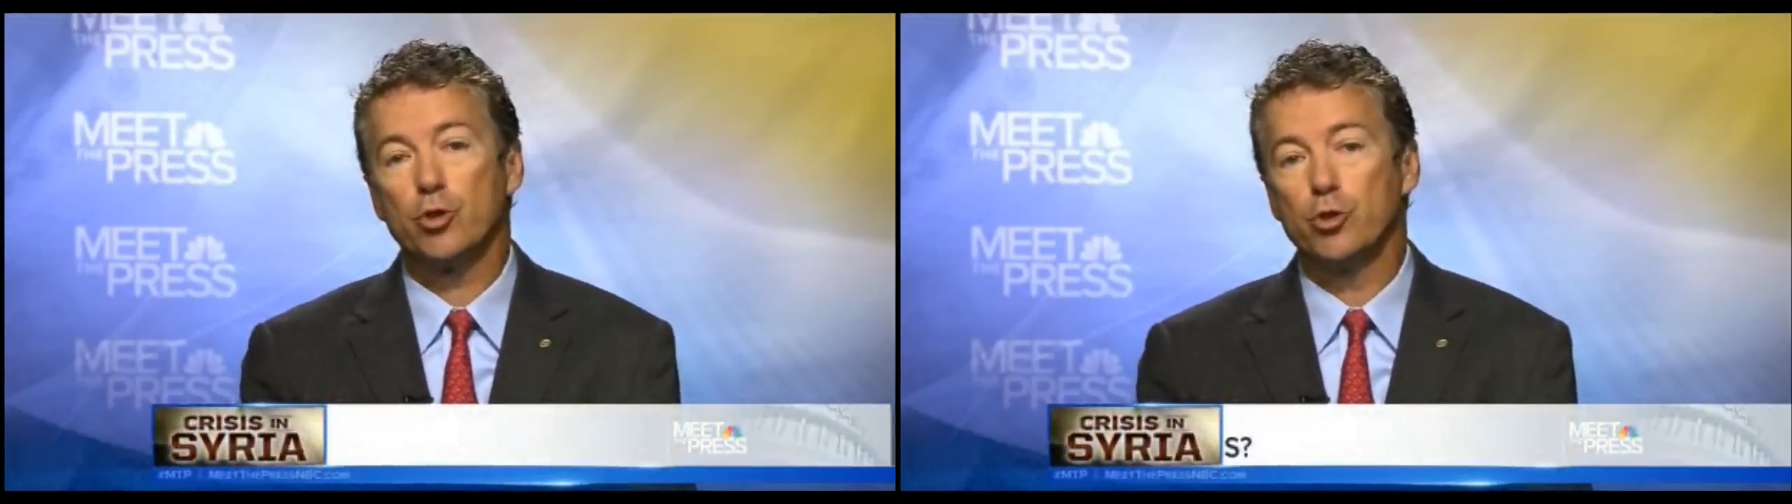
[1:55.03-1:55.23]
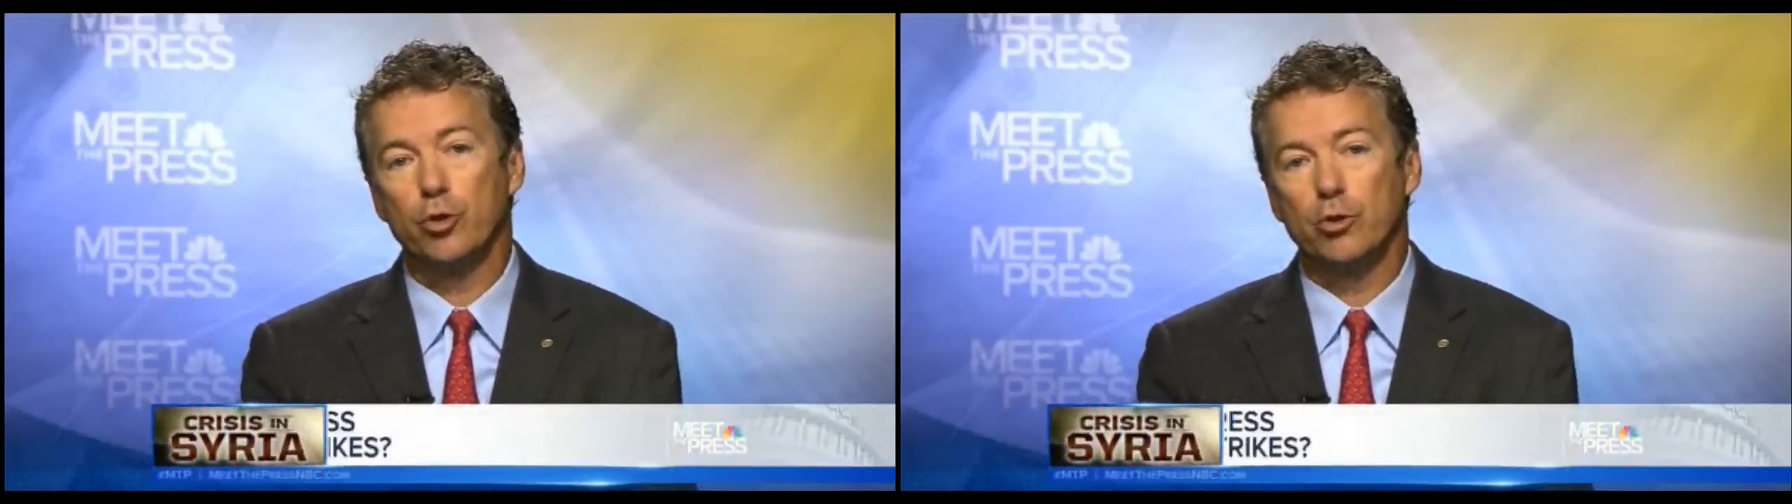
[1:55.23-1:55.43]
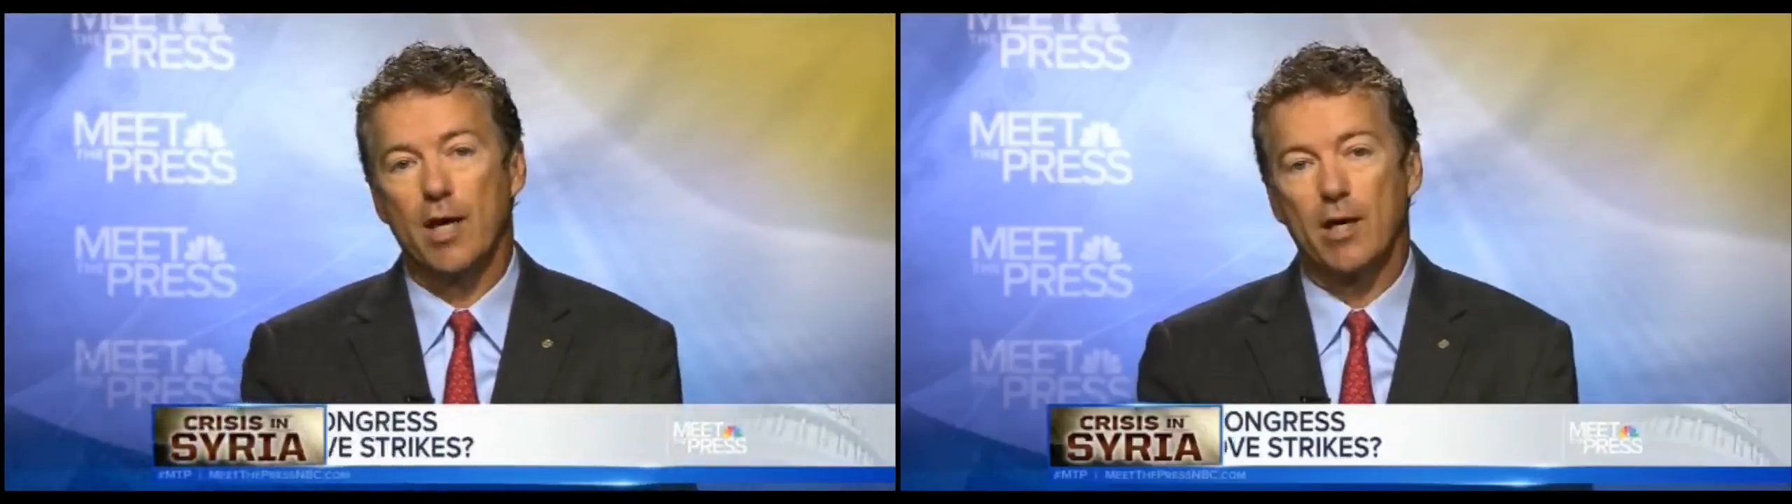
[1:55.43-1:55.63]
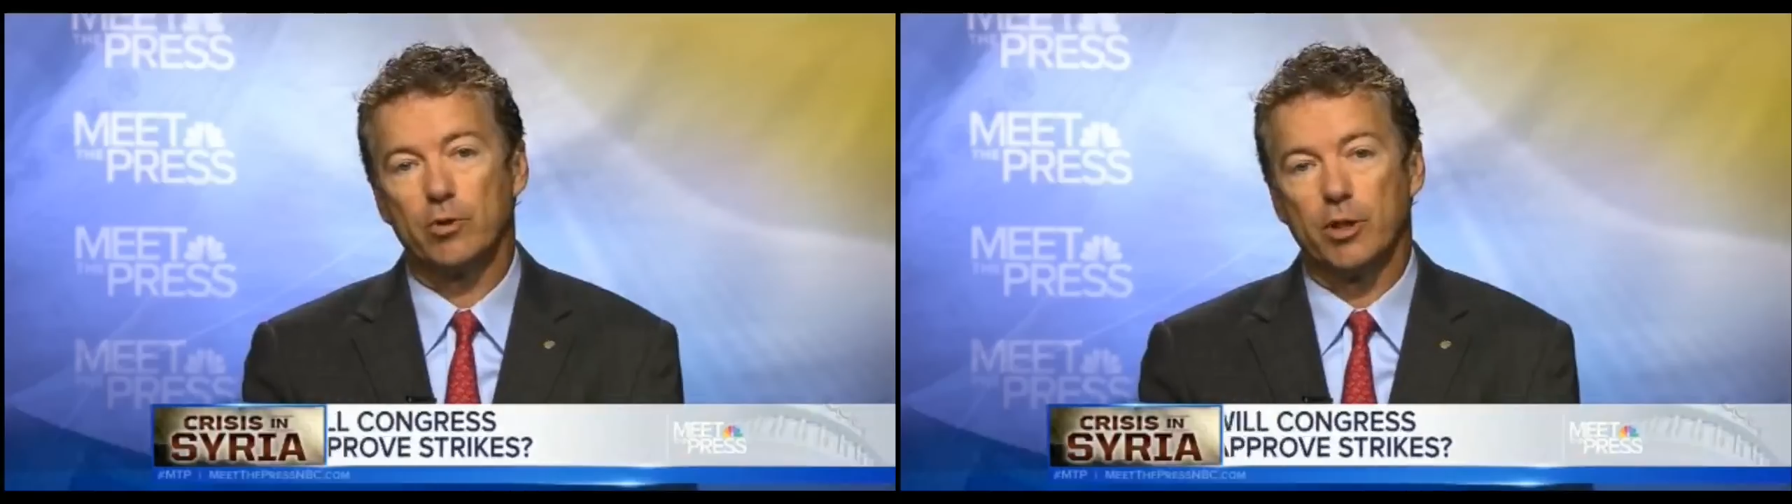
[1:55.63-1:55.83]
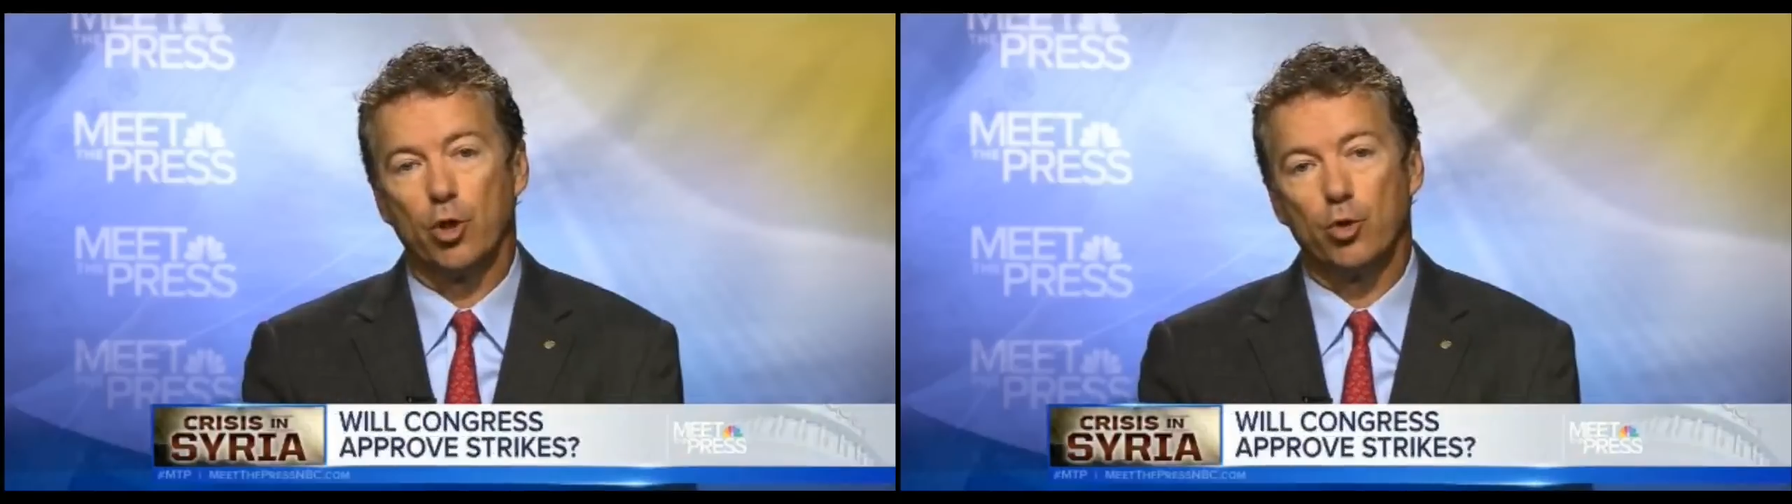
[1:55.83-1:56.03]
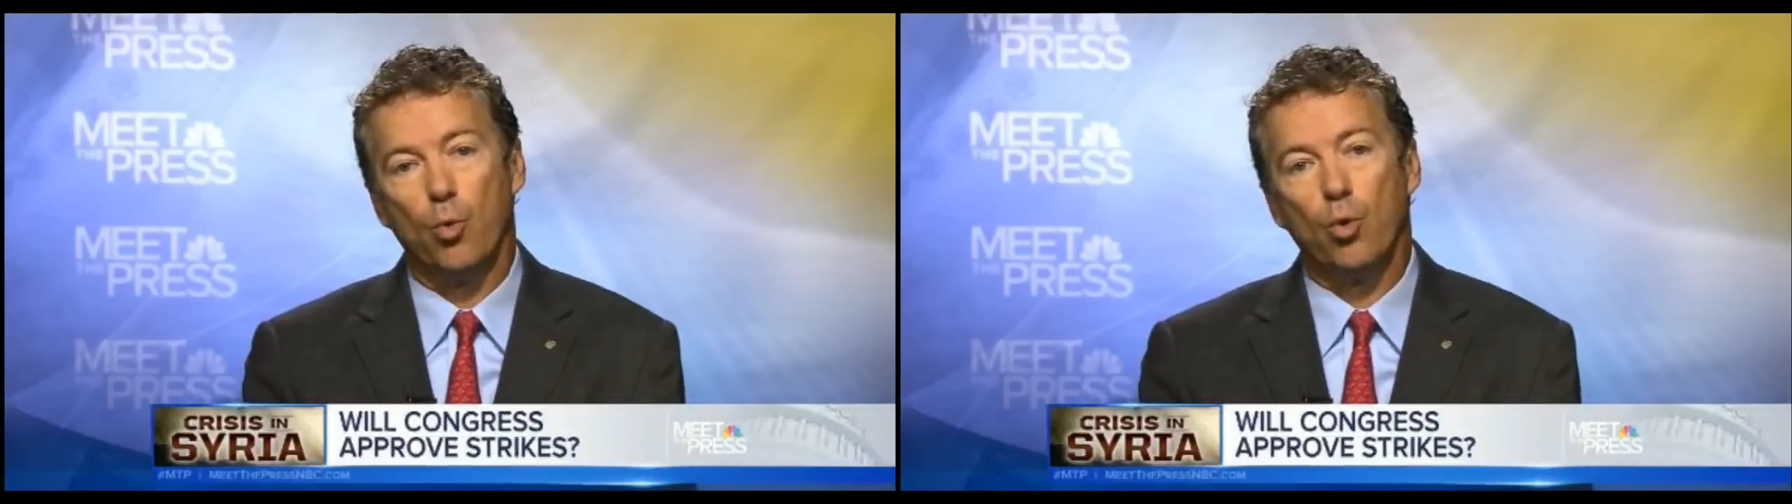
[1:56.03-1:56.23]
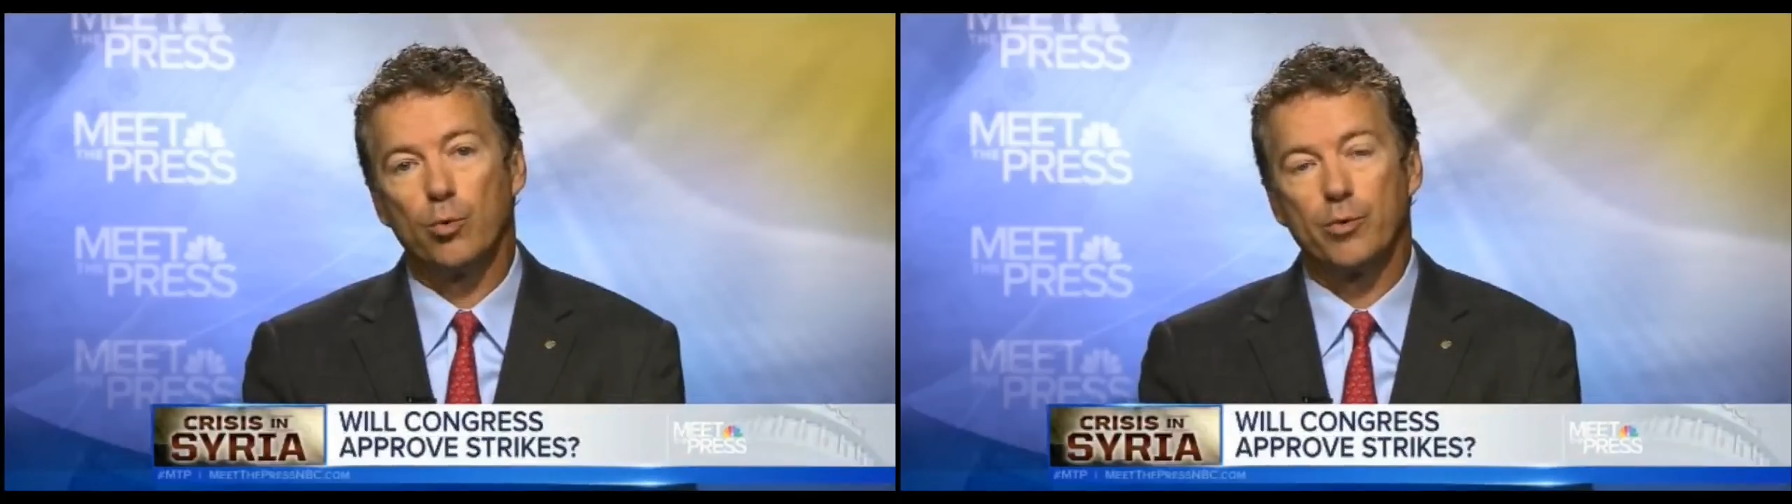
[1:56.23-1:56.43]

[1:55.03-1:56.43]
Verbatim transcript: should unilaterally go to war